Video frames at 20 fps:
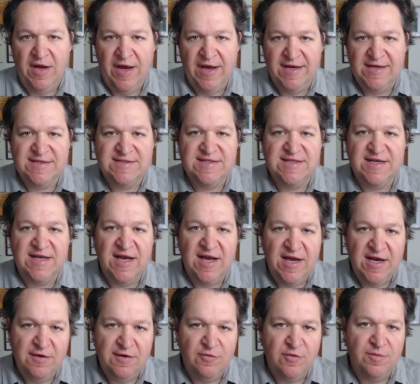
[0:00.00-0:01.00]
and it's the
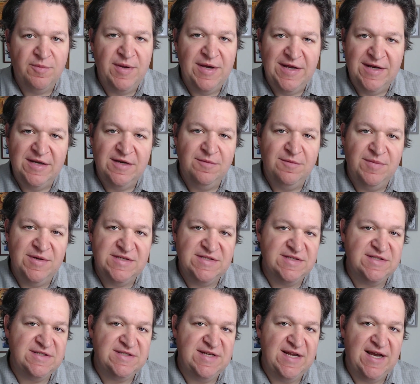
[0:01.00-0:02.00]
kind of repeated
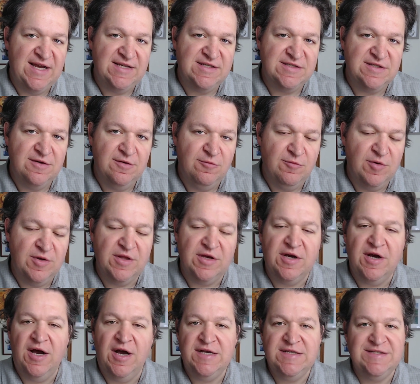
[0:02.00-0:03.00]
business task where the
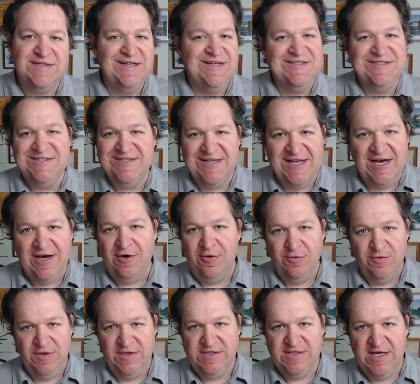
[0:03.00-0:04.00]
cost is not
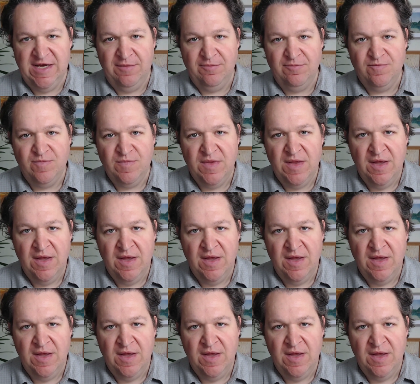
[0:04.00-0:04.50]
only time.